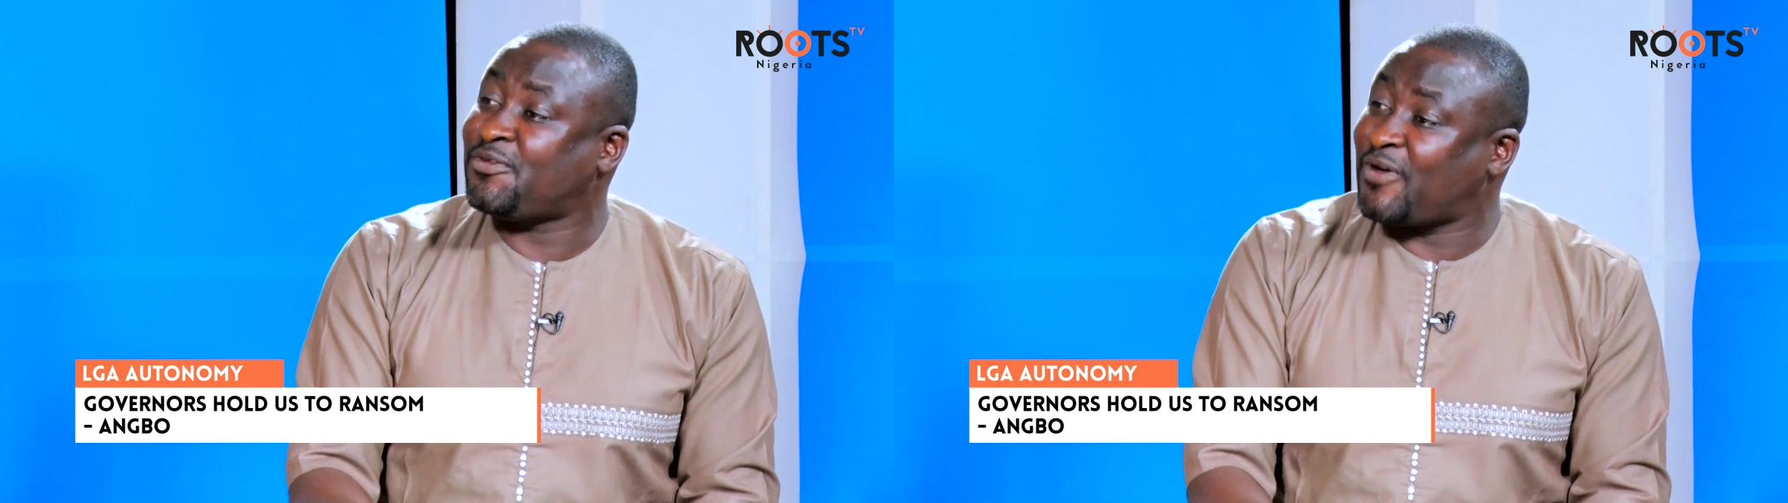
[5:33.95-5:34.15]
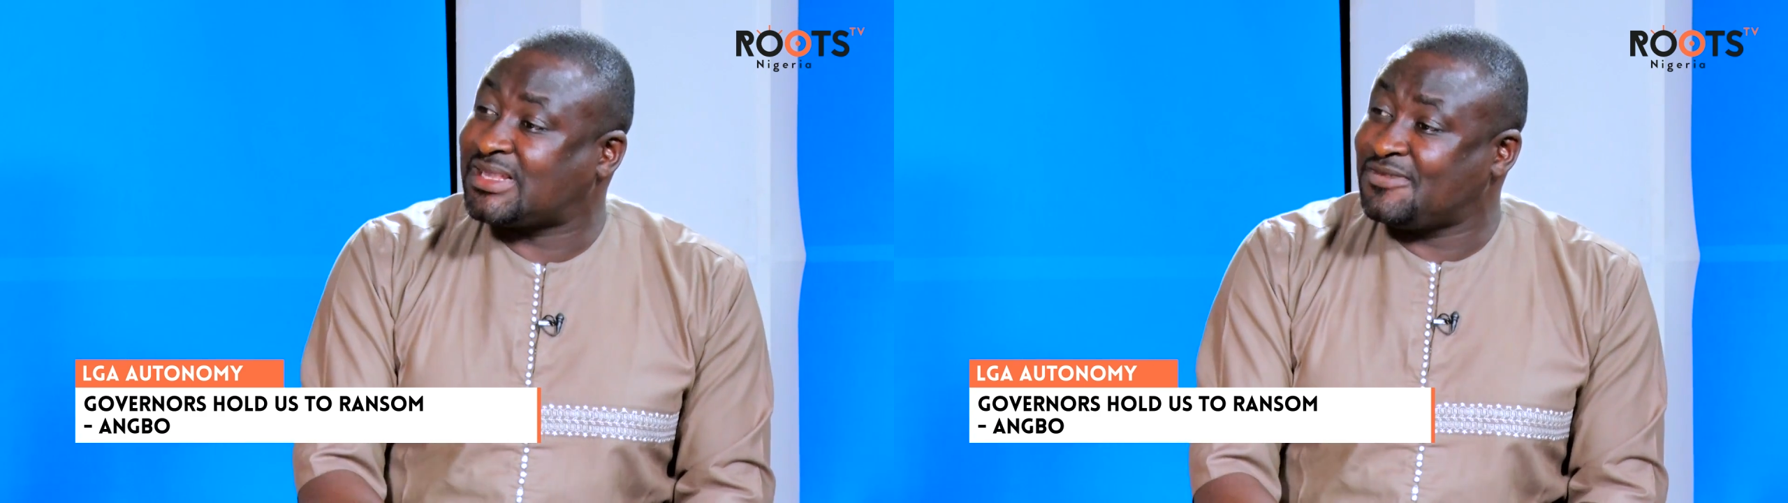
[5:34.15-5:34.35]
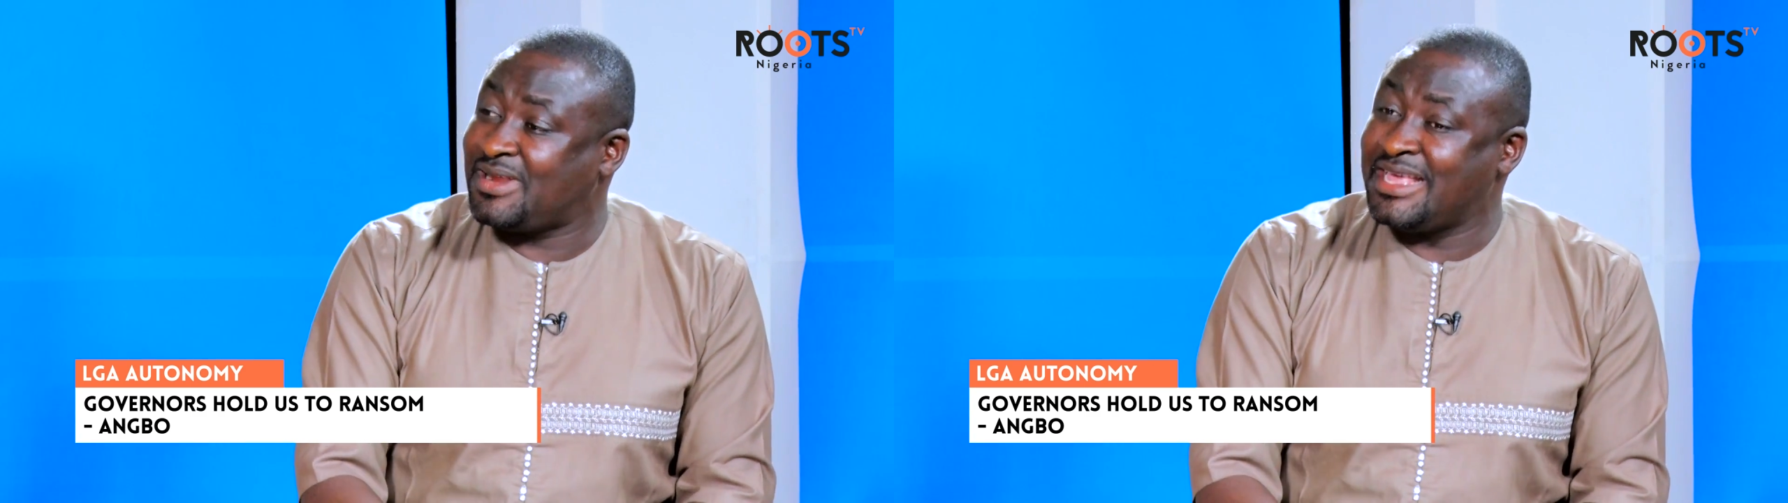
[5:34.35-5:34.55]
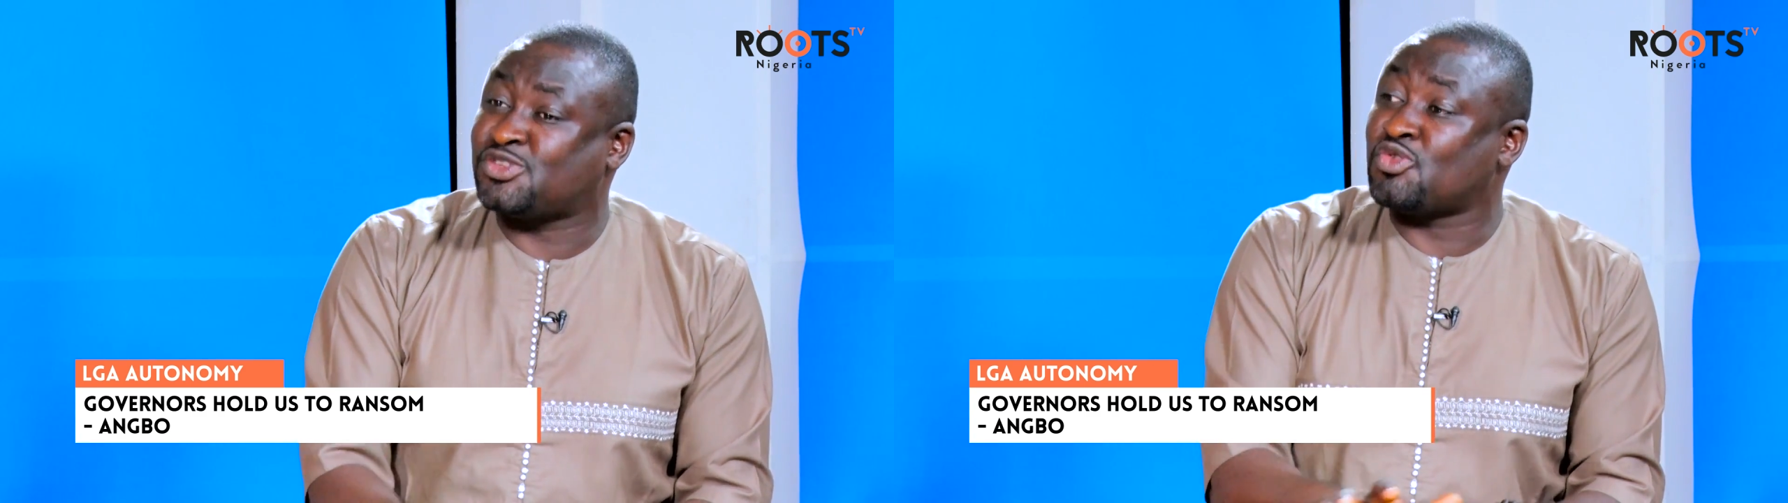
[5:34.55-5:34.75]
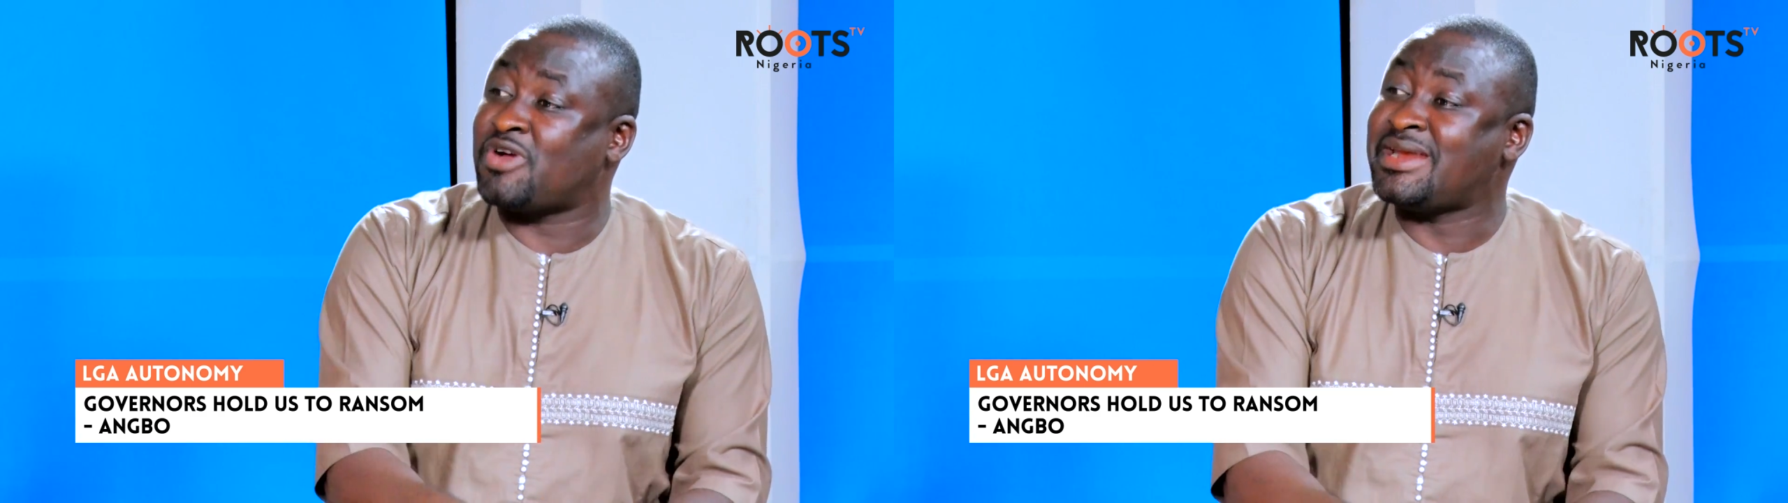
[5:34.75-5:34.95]
effectively is
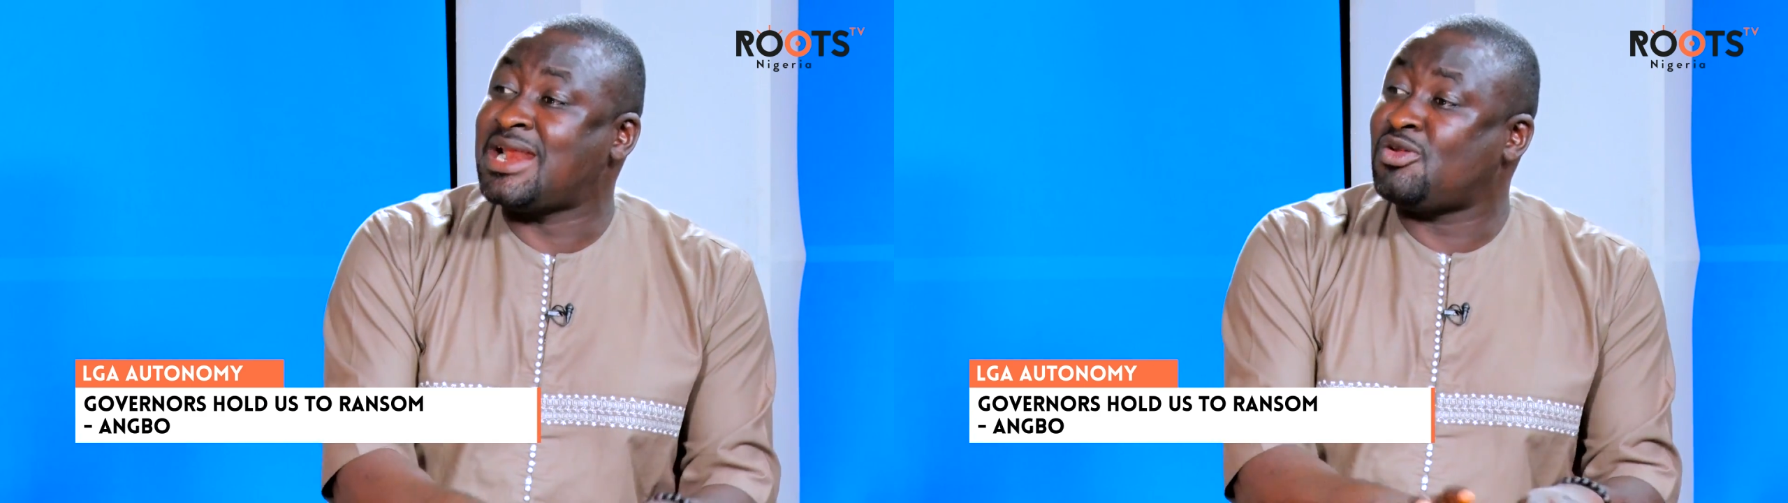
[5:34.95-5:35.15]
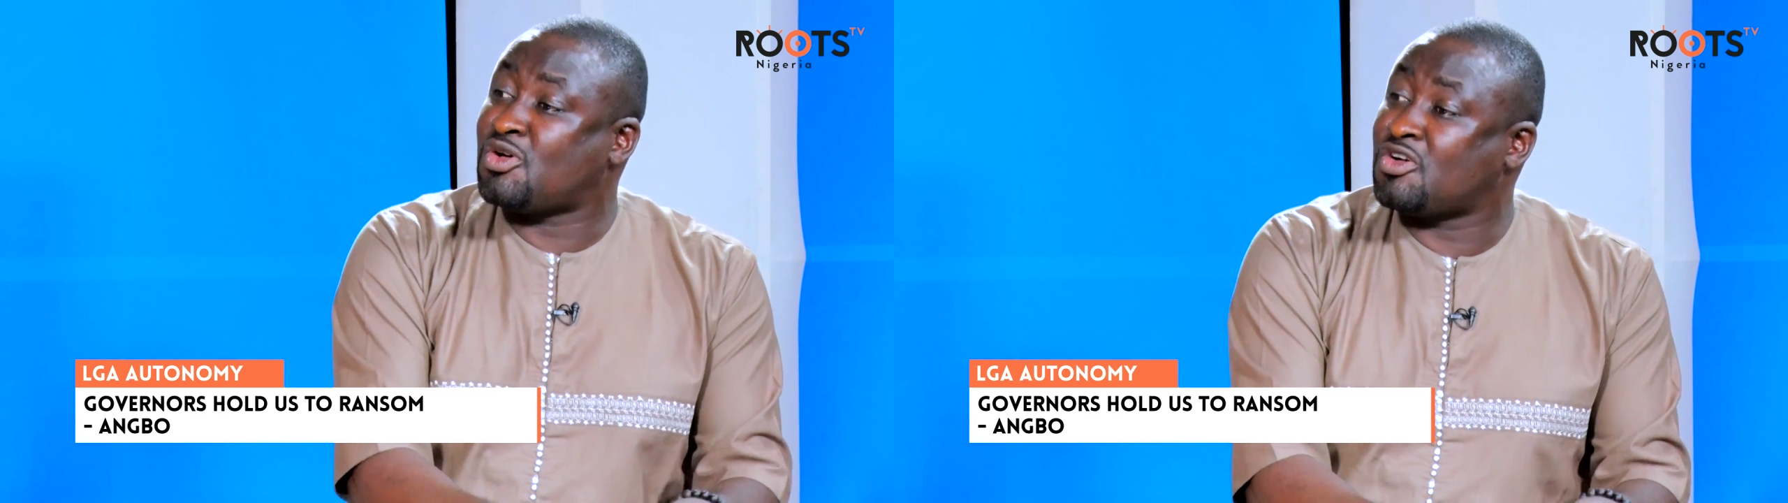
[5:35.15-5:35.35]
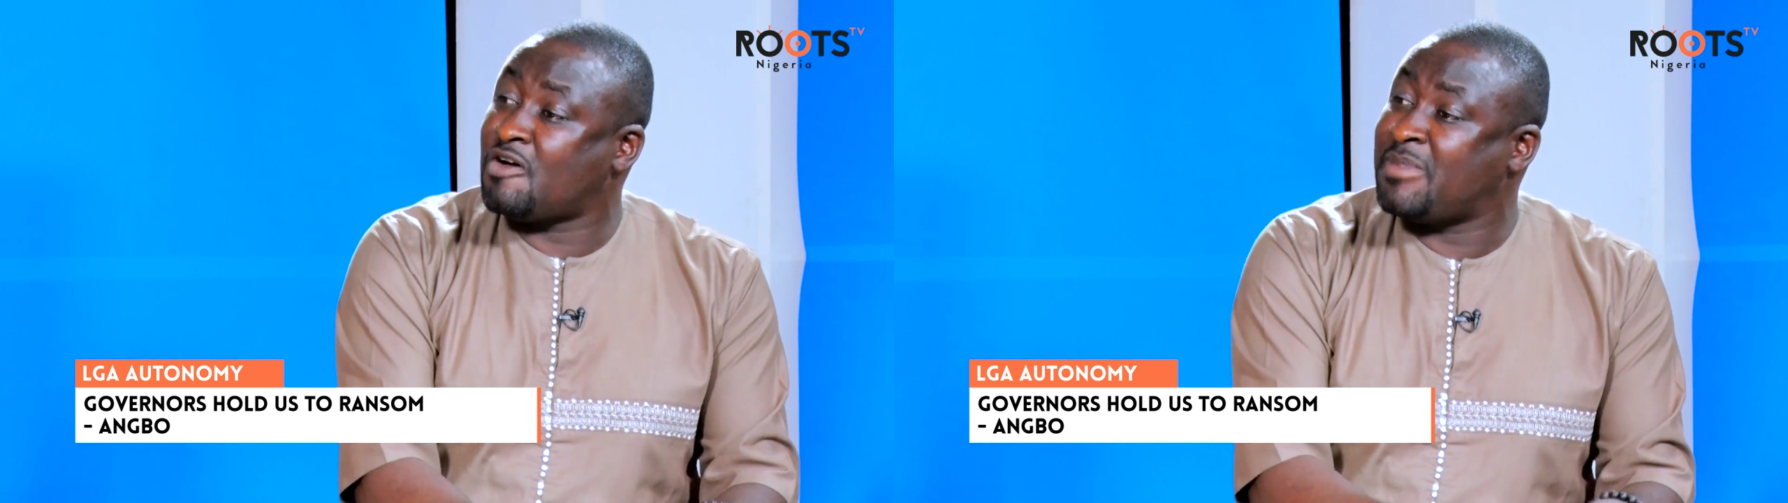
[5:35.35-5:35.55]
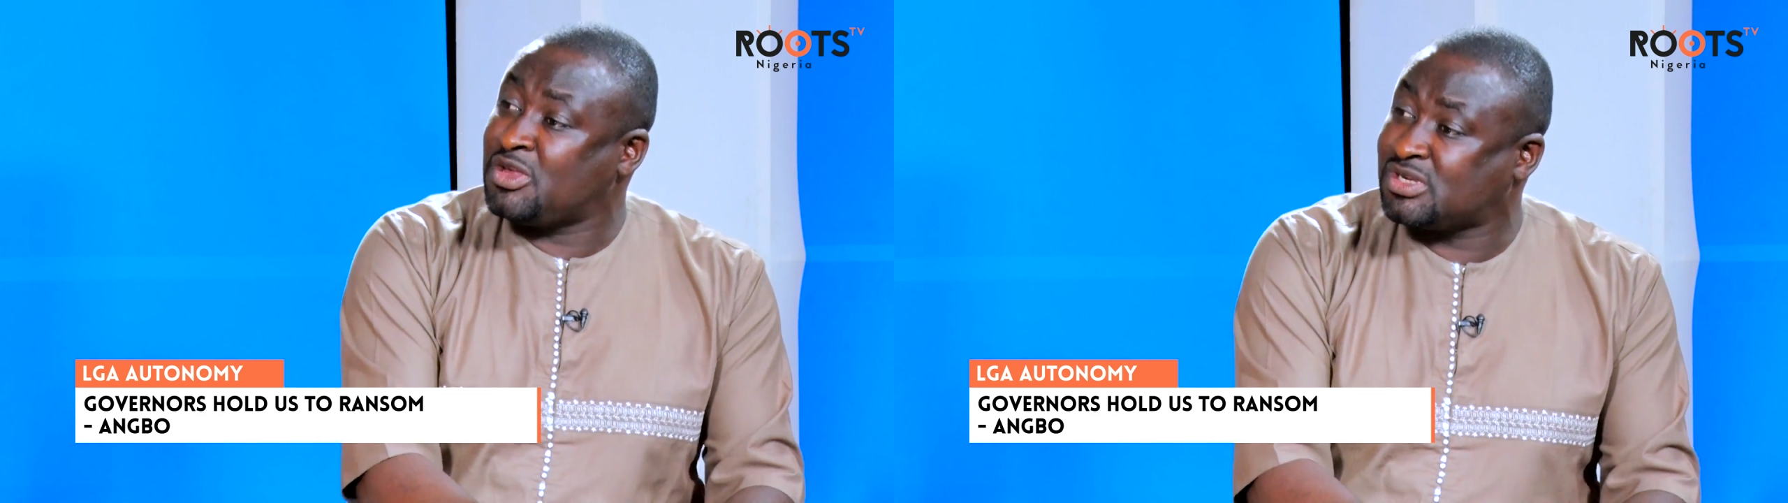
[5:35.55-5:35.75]
to render the local government